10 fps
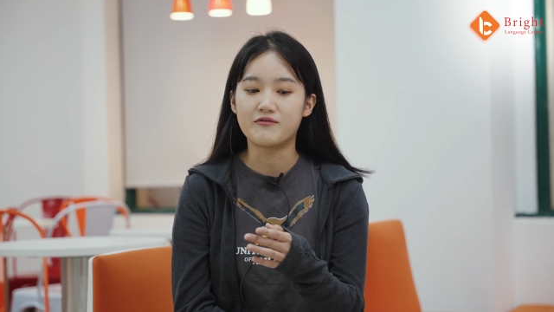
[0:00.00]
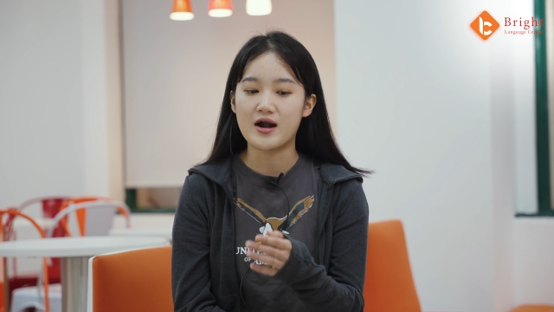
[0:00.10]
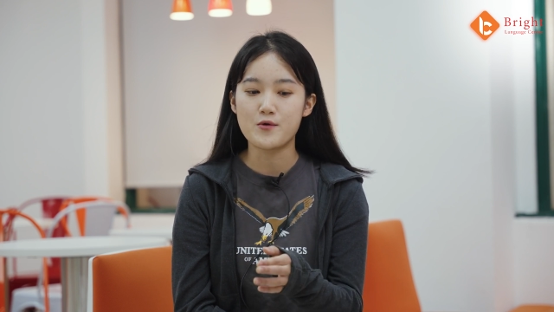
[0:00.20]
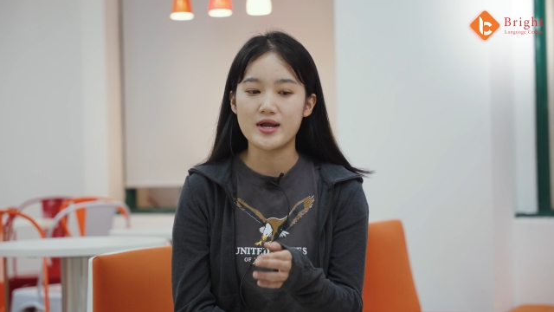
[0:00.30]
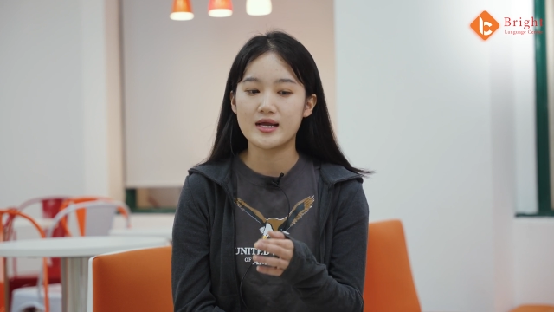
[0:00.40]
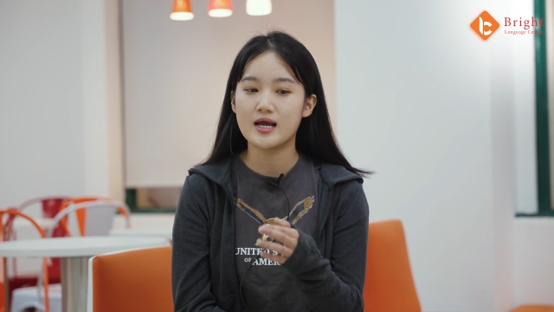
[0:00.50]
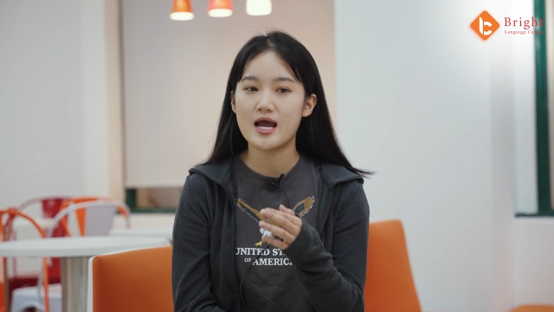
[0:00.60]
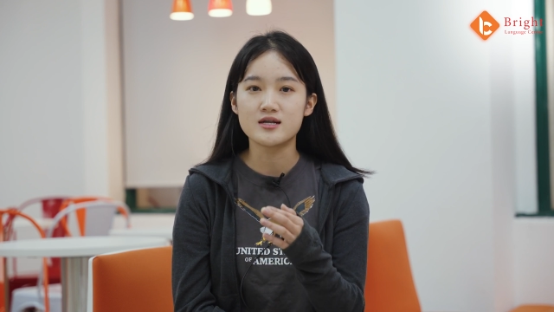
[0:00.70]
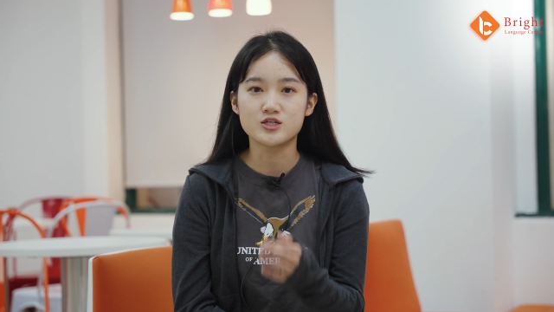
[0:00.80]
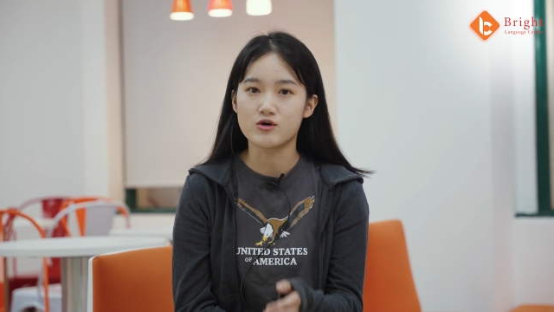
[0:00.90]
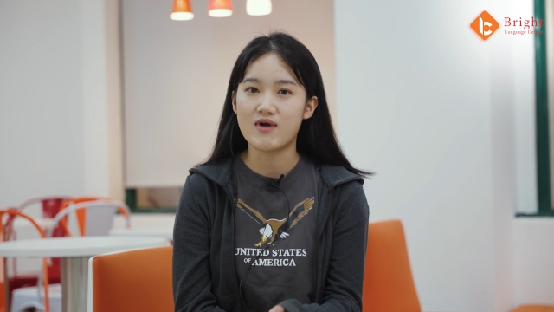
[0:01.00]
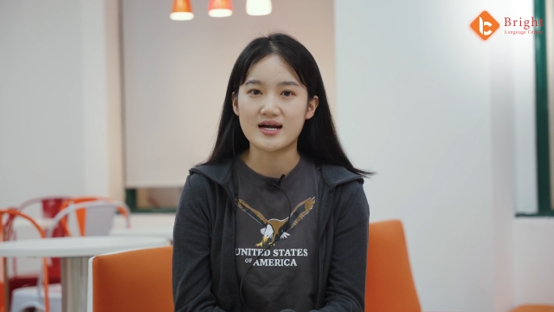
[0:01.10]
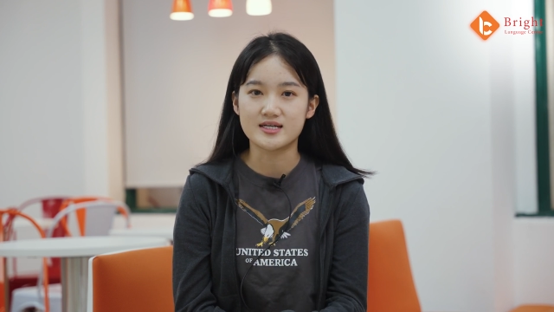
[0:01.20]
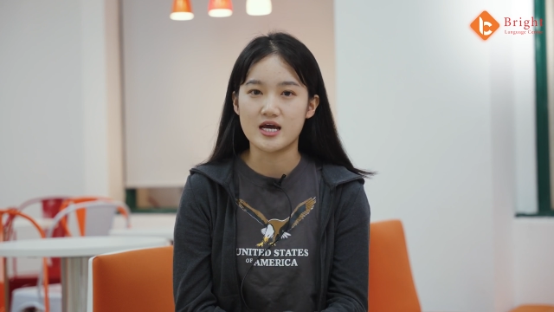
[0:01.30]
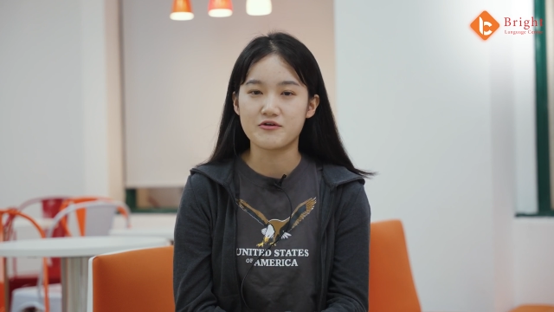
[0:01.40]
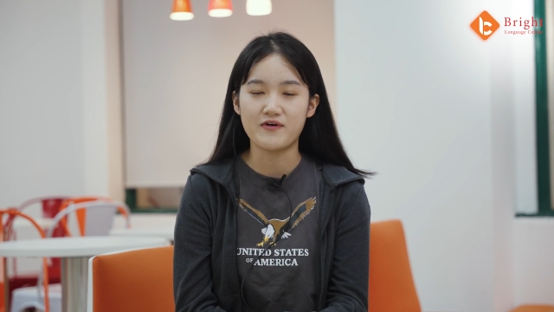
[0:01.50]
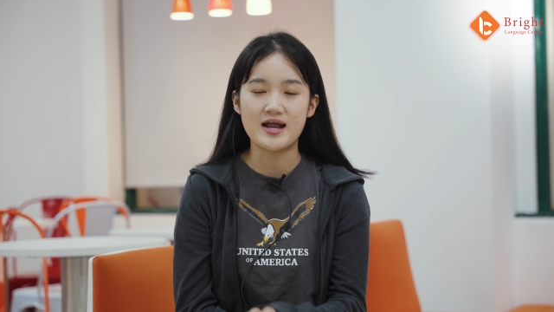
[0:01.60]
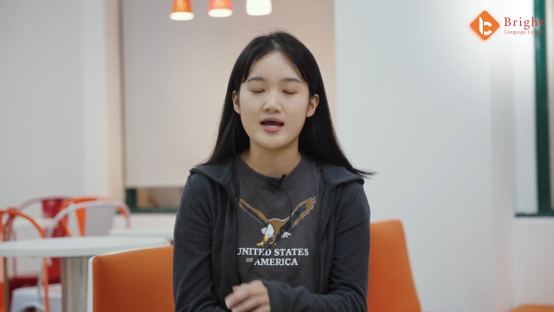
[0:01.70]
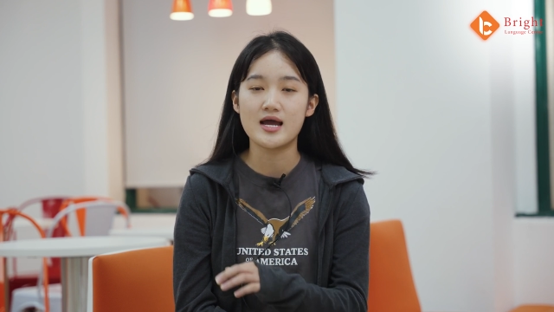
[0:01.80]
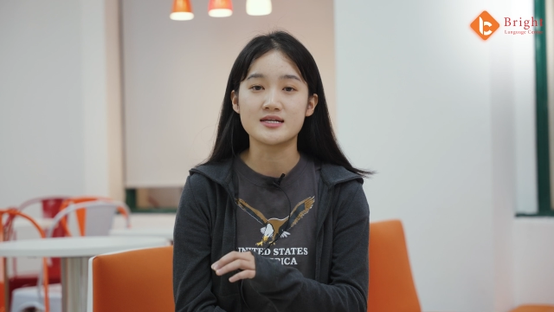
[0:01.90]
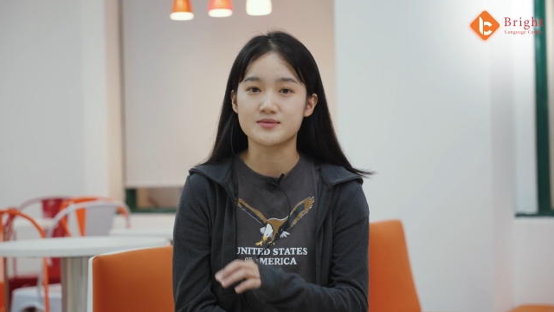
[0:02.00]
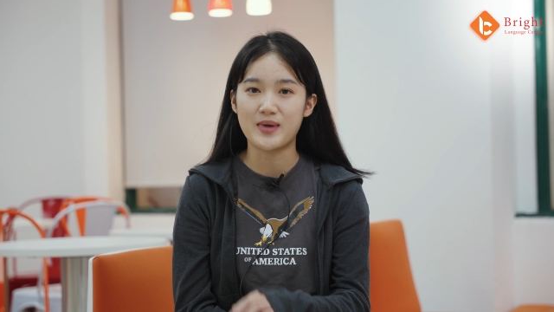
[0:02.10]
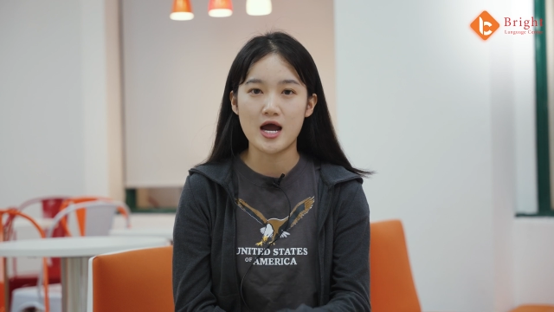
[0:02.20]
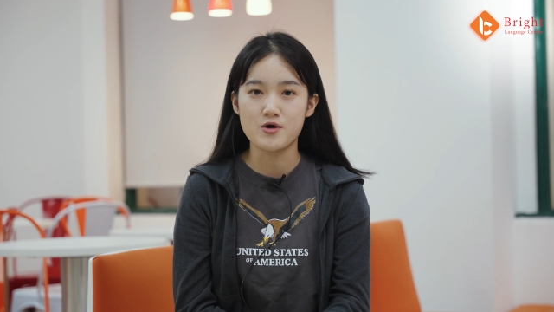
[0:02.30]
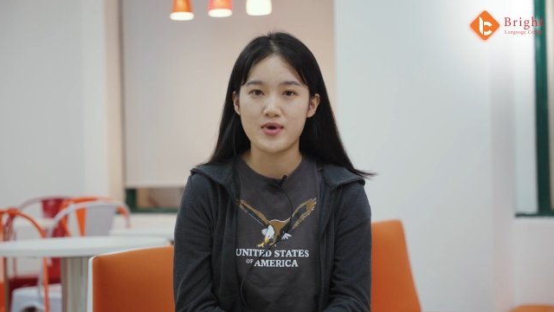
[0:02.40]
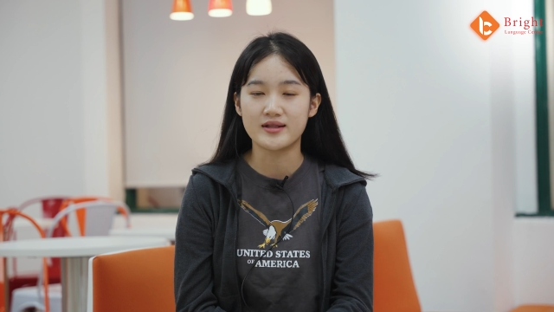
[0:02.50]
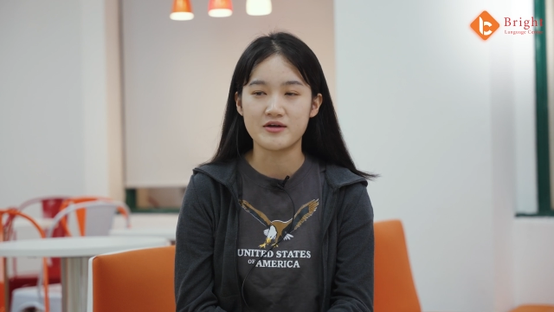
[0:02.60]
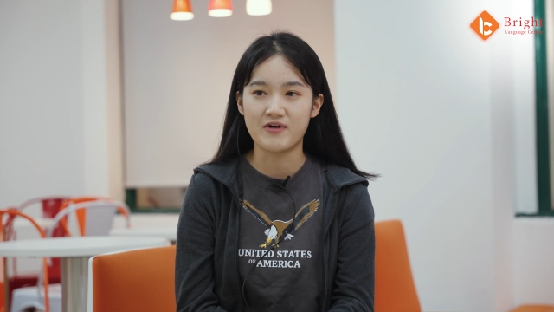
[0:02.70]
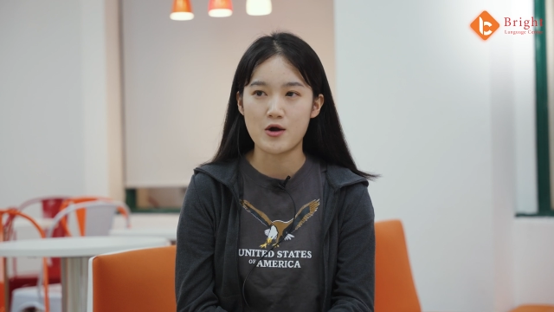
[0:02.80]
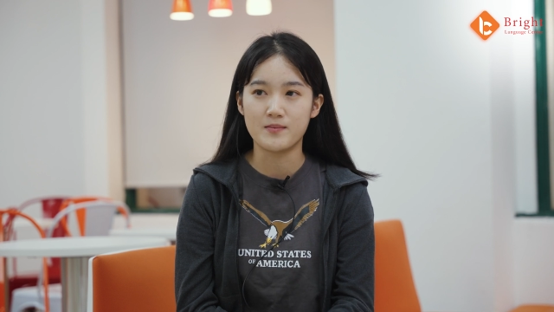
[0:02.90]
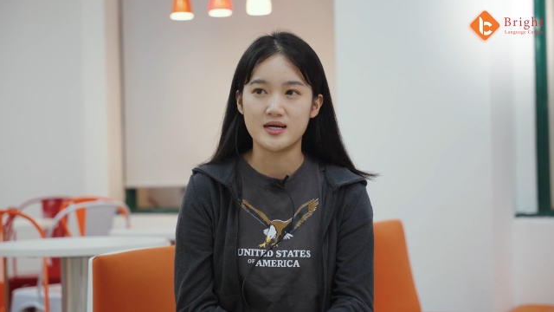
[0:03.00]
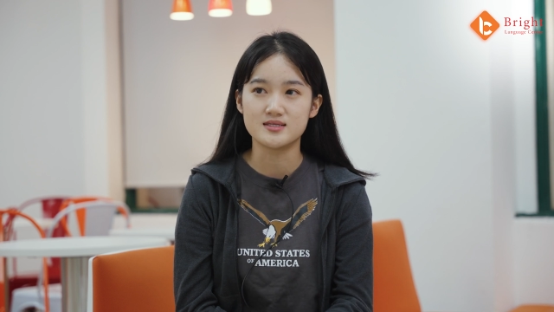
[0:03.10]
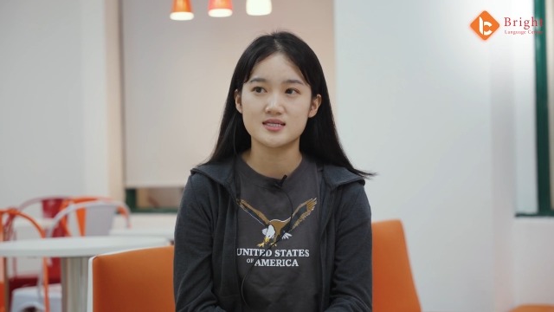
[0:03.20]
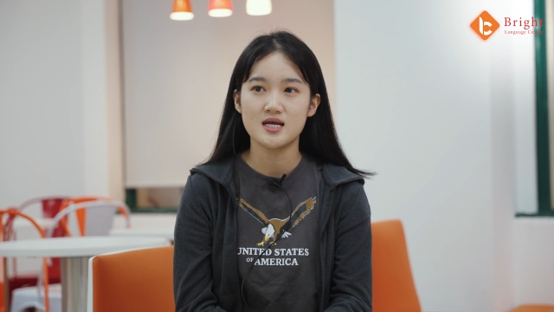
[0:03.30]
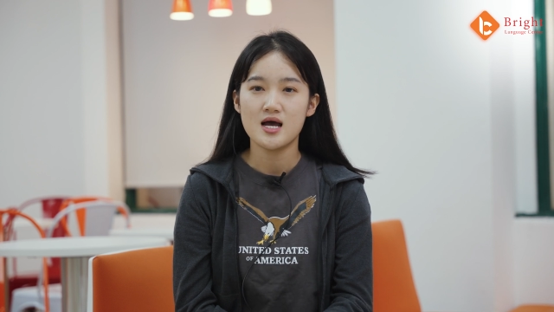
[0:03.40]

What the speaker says: very interactive and inspiring environment.